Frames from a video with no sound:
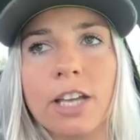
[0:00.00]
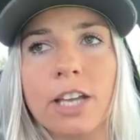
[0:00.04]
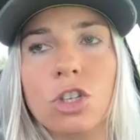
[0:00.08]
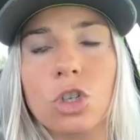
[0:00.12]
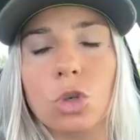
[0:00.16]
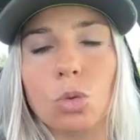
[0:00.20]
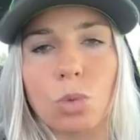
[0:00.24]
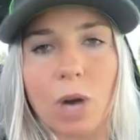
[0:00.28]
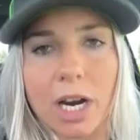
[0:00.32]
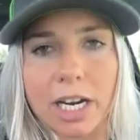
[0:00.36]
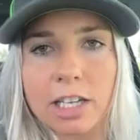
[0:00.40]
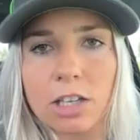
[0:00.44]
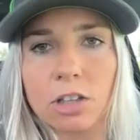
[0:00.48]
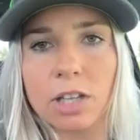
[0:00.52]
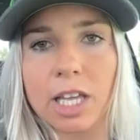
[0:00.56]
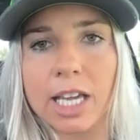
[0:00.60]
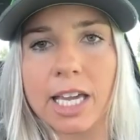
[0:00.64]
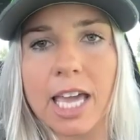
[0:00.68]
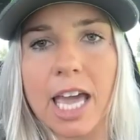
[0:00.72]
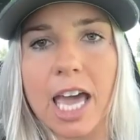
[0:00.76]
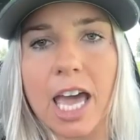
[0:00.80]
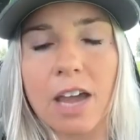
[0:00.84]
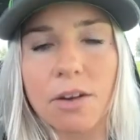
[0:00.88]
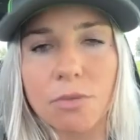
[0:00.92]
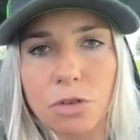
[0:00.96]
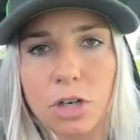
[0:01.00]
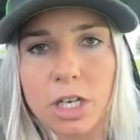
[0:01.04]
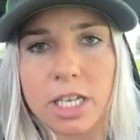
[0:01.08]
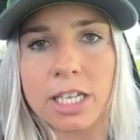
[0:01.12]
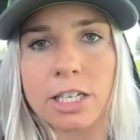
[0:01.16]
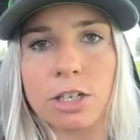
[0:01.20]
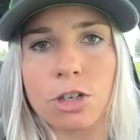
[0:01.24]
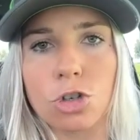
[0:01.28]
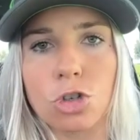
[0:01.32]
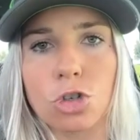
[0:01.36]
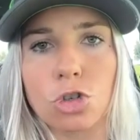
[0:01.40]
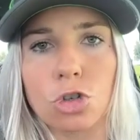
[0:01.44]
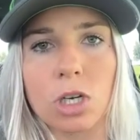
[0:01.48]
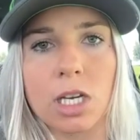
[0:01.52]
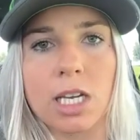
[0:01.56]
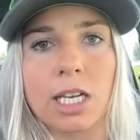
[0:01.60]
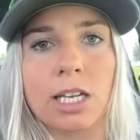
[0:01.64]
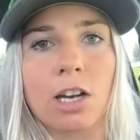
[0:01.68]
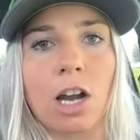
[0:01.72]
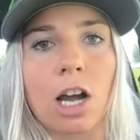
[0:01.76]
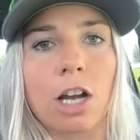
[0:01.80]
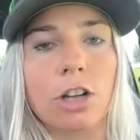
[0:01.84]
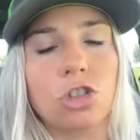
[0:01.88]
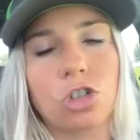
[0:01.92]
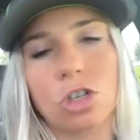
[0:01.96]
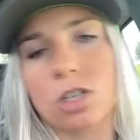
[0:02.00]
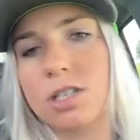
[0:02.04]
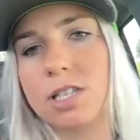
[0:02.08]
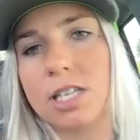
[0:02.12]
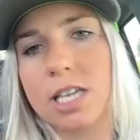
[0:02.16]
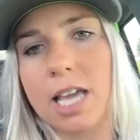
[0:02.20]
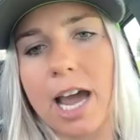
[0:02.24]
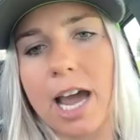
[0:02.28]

to regulate every industry and not just the